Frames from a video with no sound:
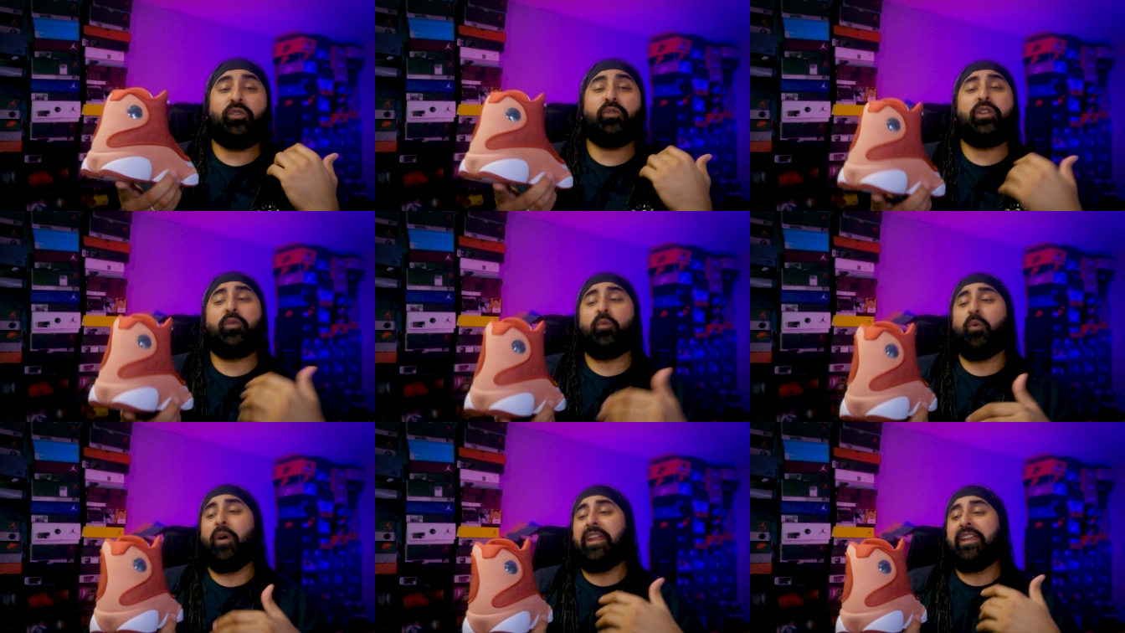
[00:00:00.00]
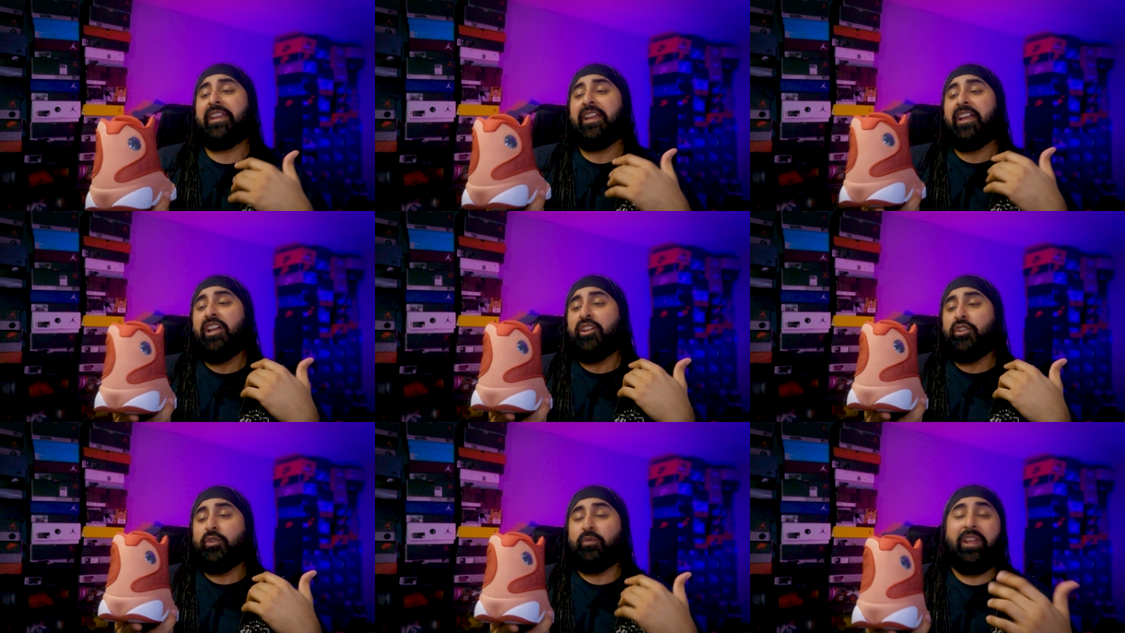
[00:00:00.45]
The only way you
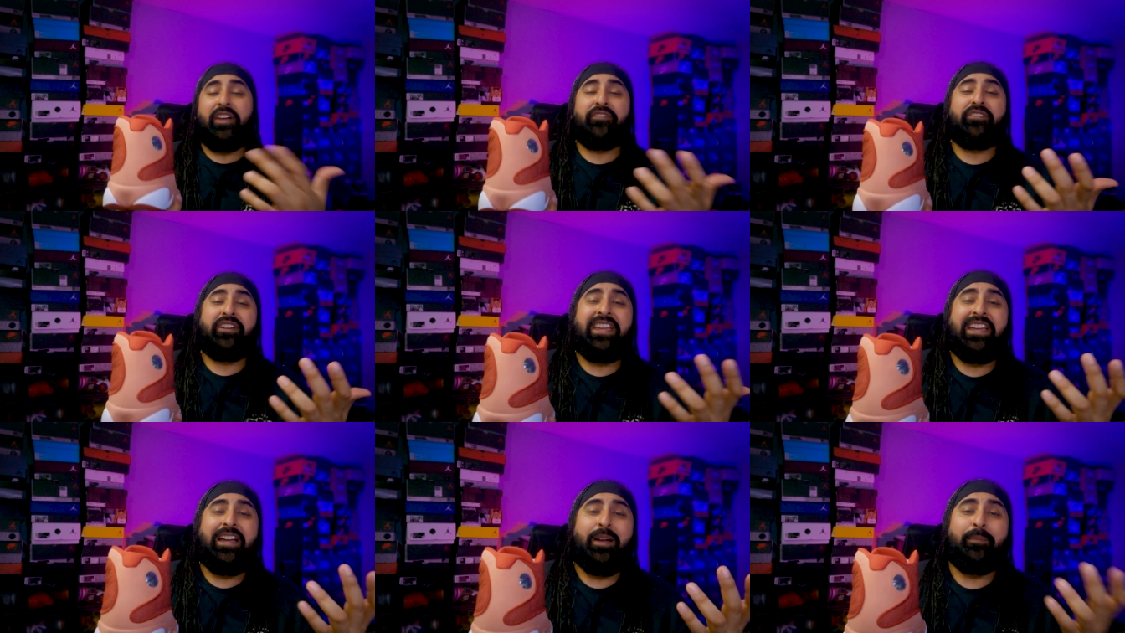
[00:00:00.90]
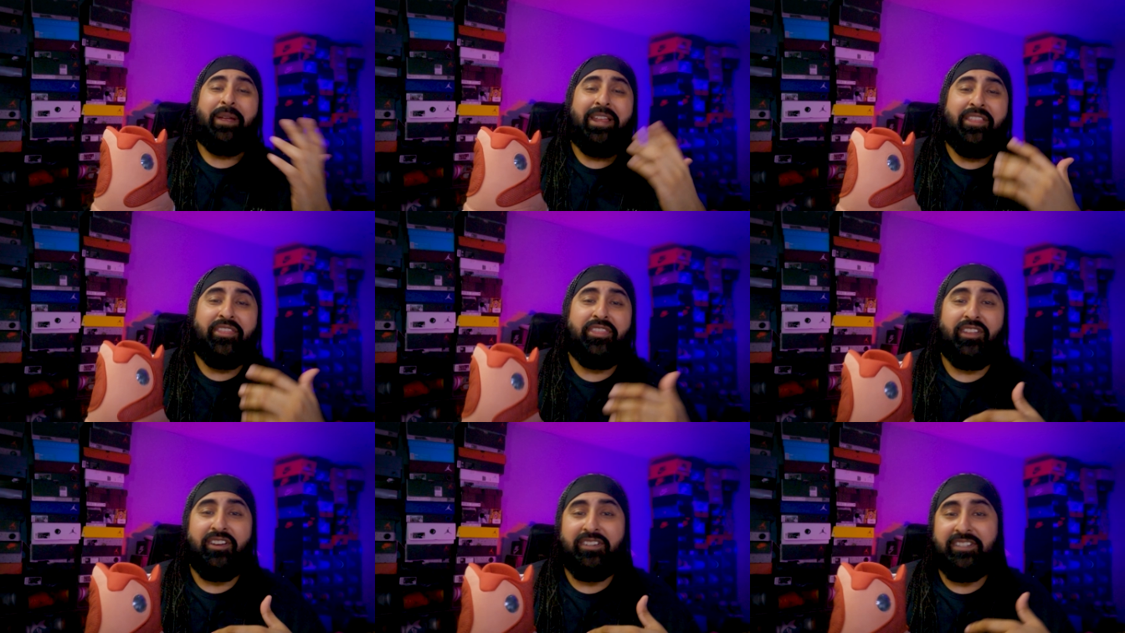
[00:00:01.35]
would ever get a
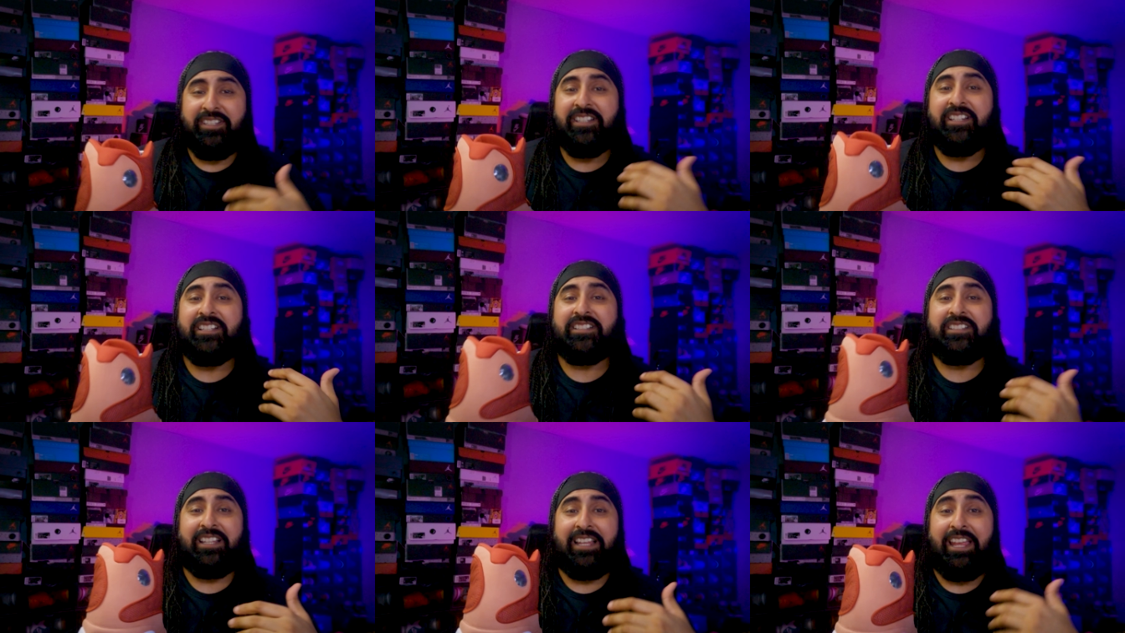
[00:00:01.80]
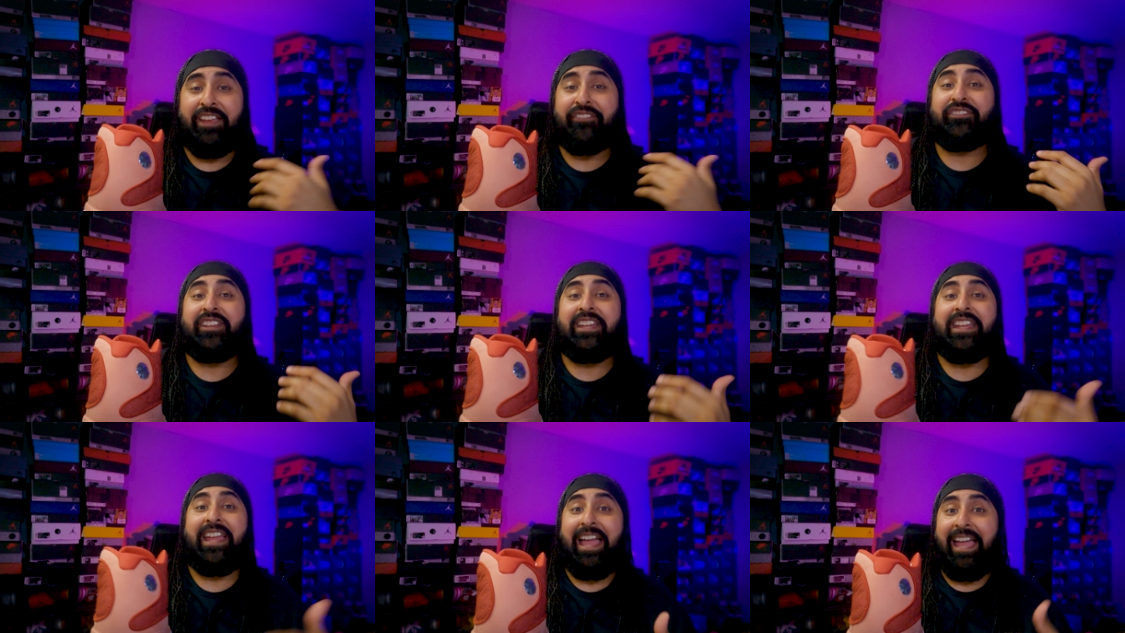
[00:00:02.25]
bin 13 is
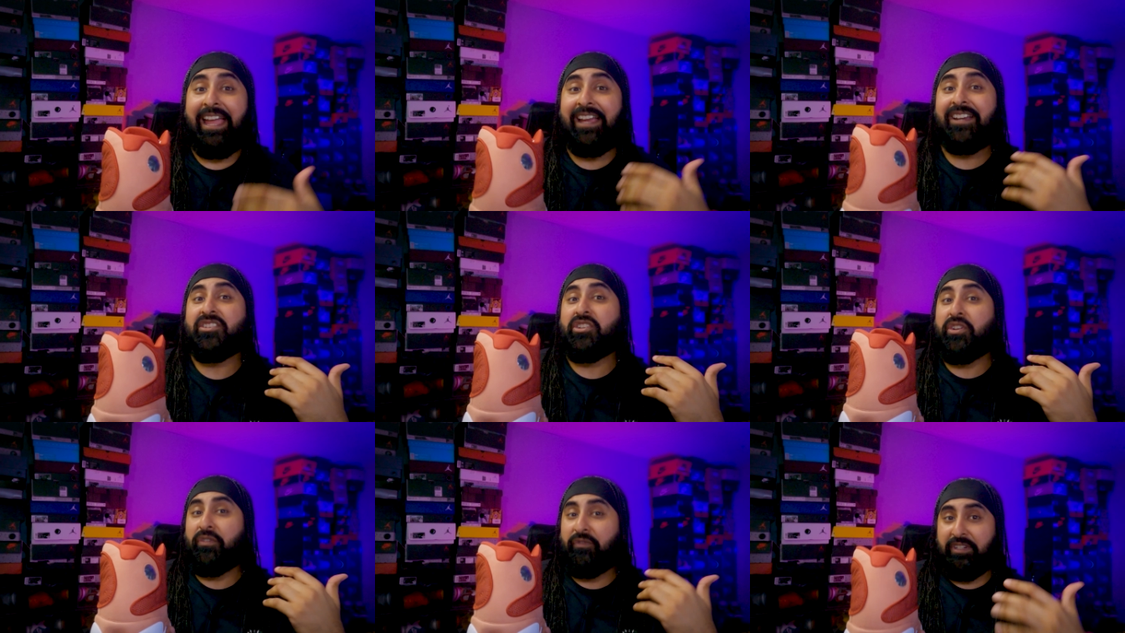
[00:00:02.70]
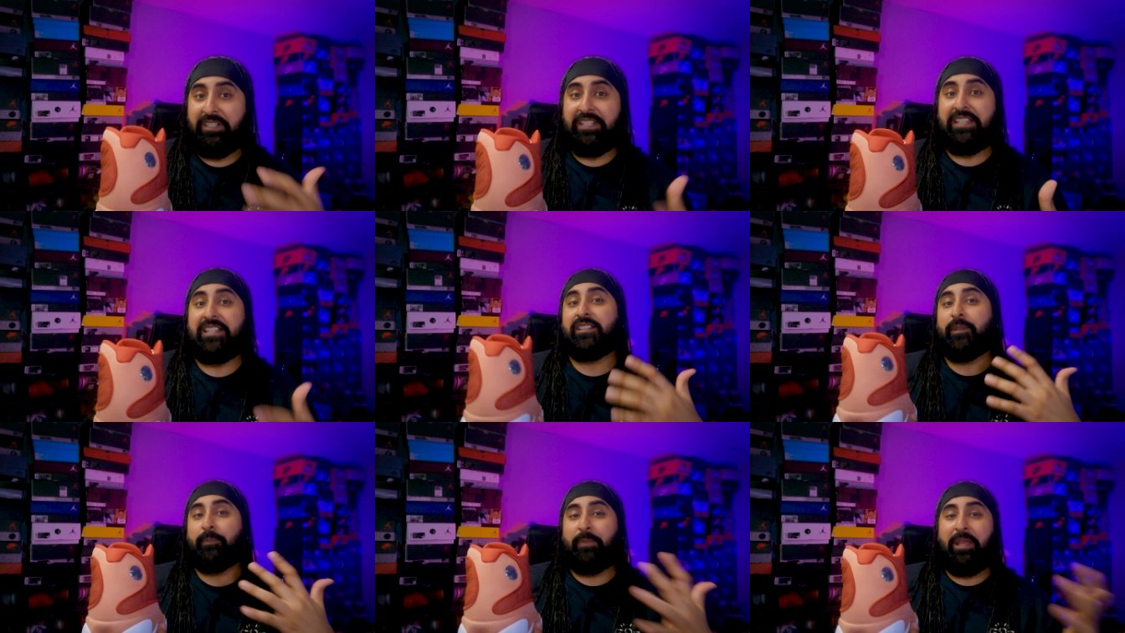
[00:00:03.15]
if they actually
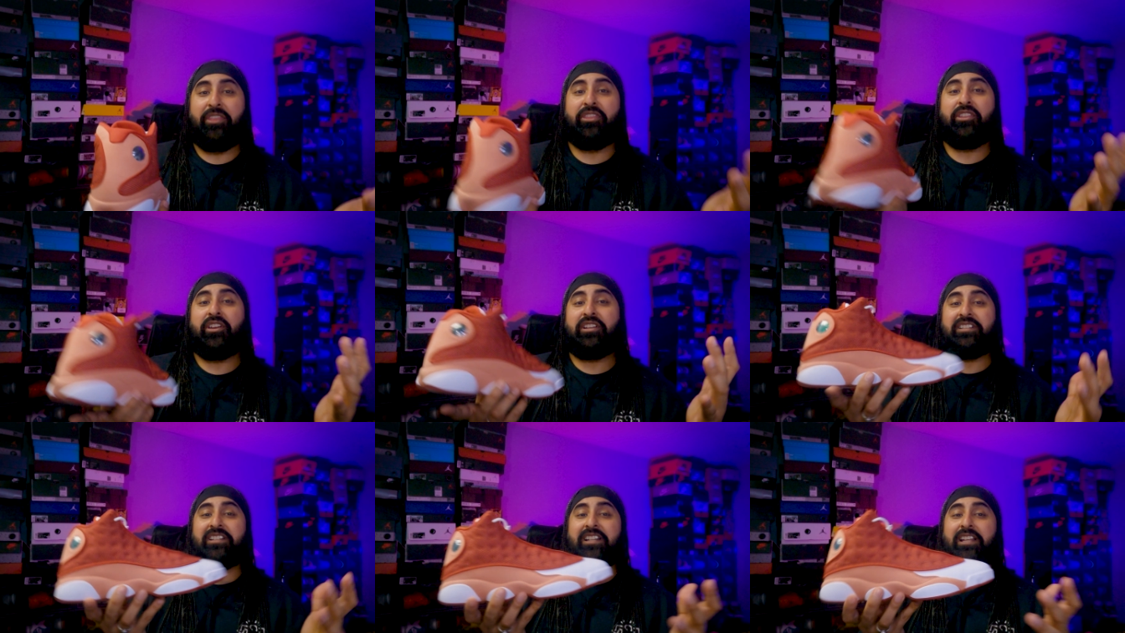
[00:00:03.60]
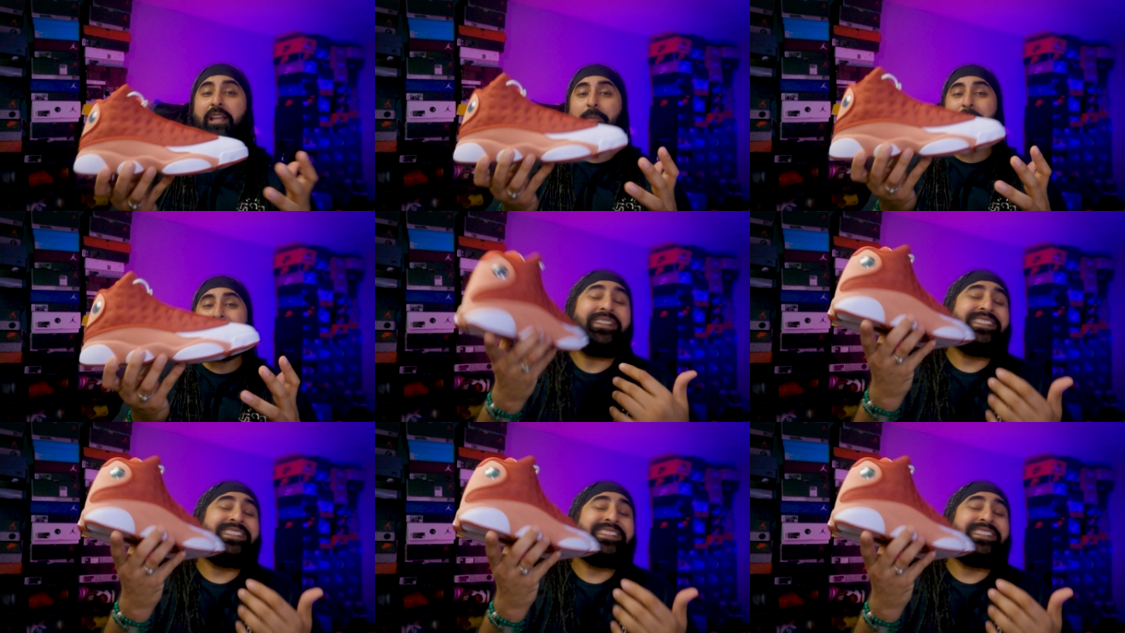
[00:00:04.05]
release the bin 13 again.